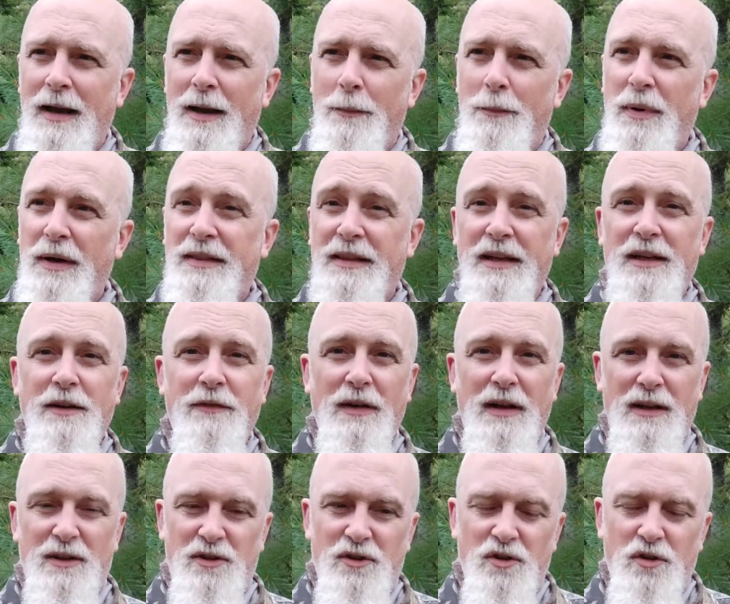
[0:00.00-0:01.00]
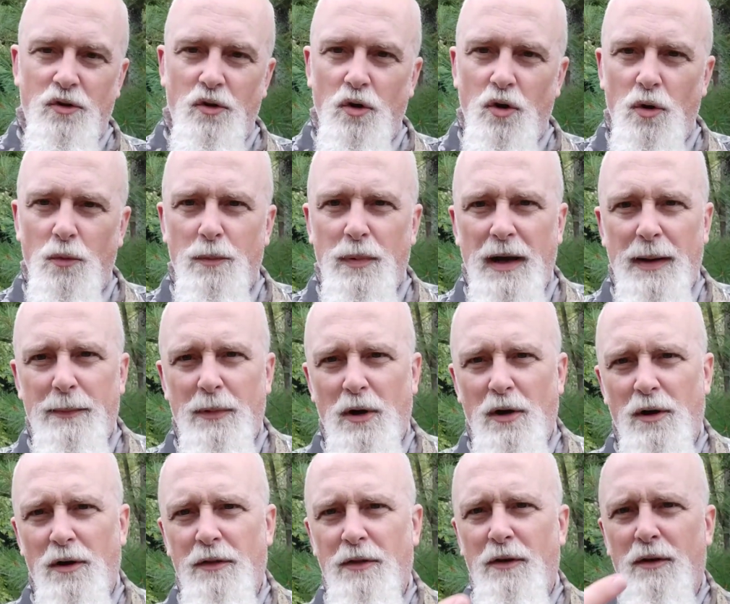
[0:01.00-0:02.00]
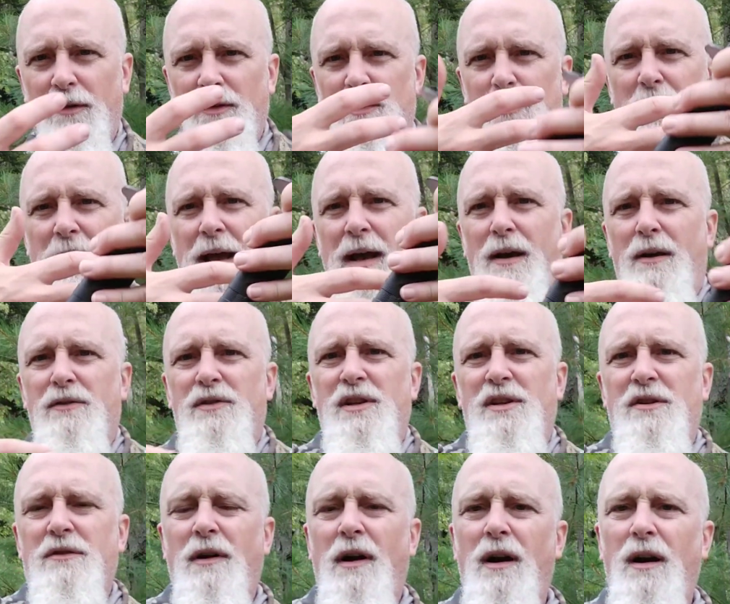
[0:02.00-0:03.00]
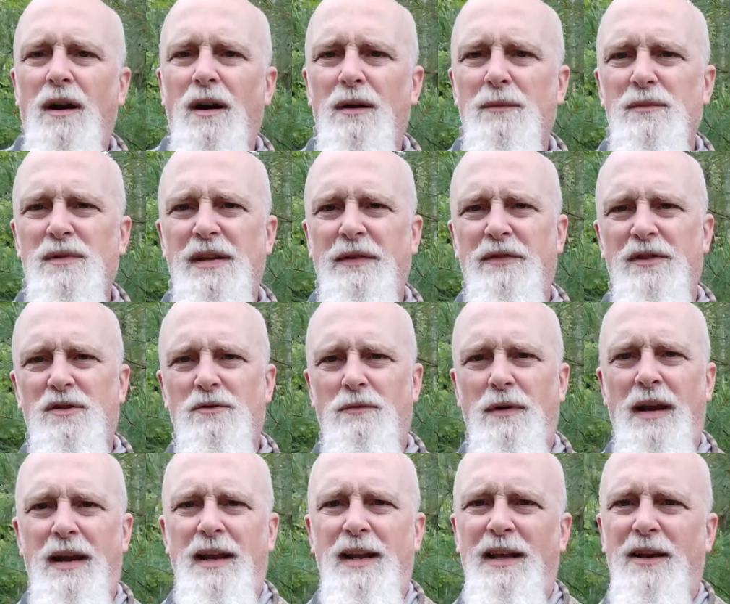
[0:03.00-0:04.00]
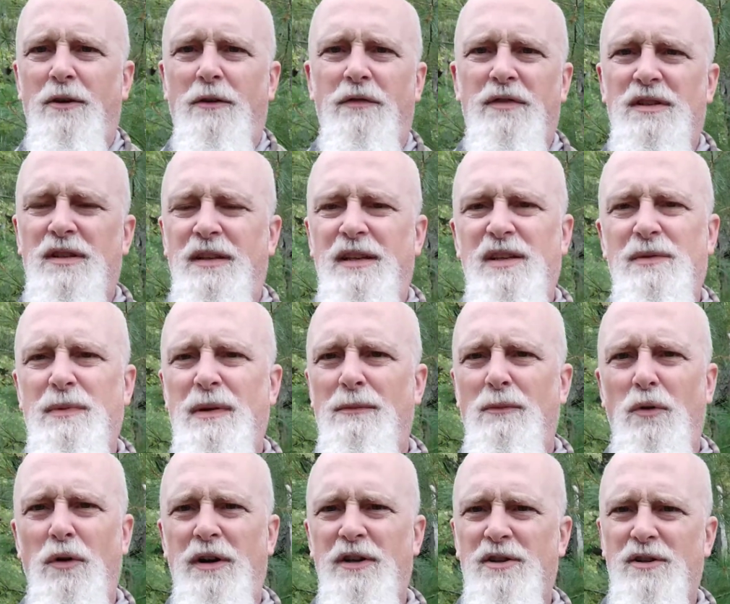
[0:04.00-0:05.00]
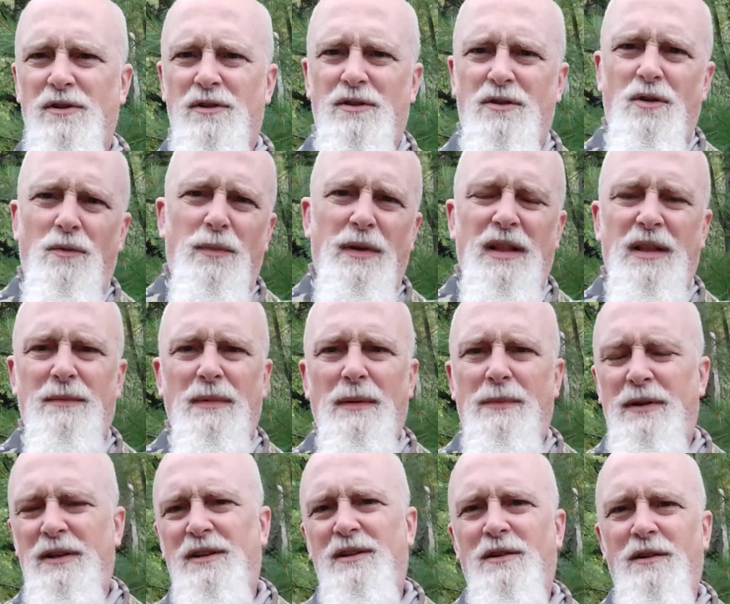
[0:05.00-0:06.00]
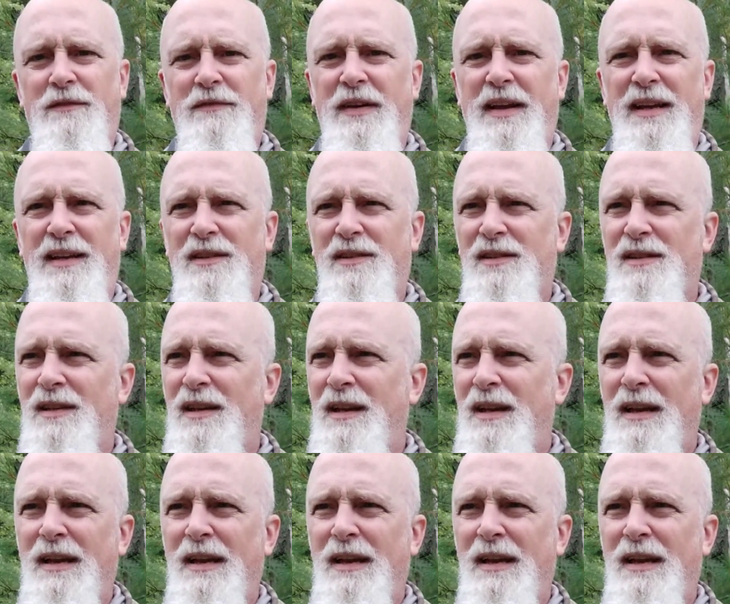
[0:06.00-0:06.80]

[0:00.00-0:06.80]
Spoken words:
But then you've got to scoop up all those boughs in your arms. If it's raining or if it's the least bit moist, you're scooping them up into your face.